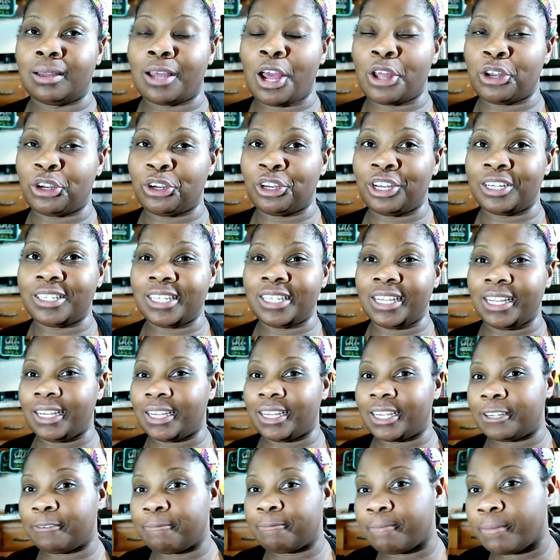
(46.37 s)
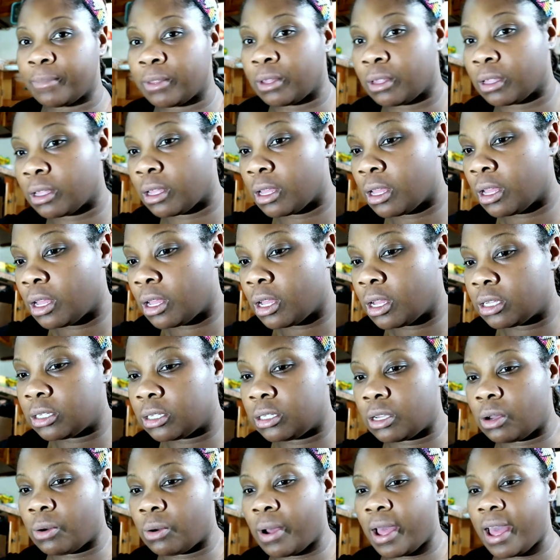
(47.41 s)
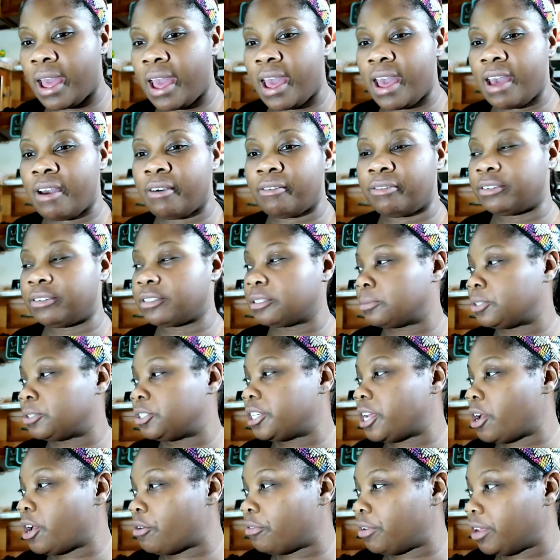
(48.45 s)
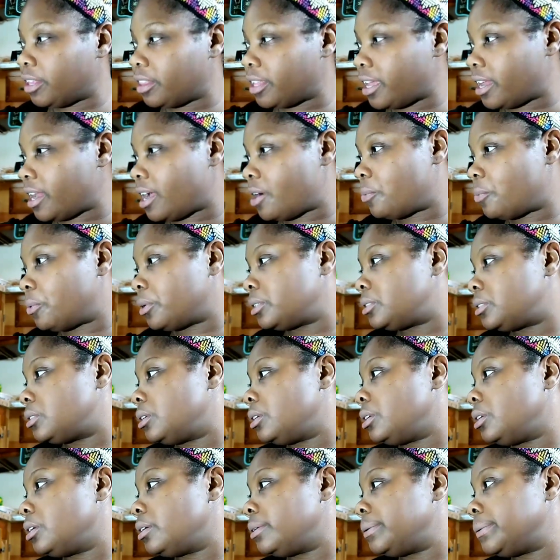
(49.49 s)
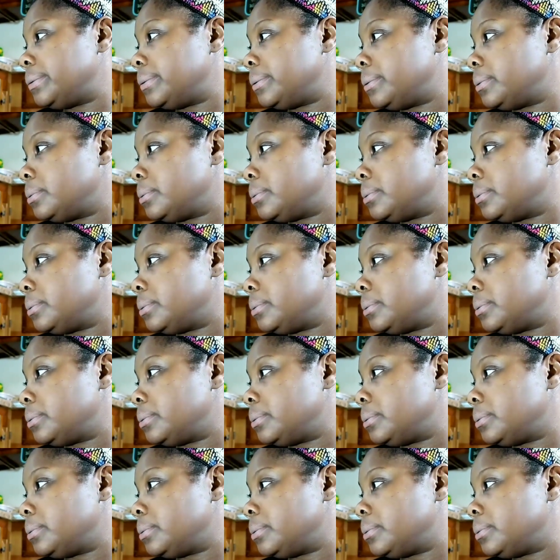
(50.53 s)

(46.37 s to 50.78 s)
under the sink. So I have some shelving that I want to use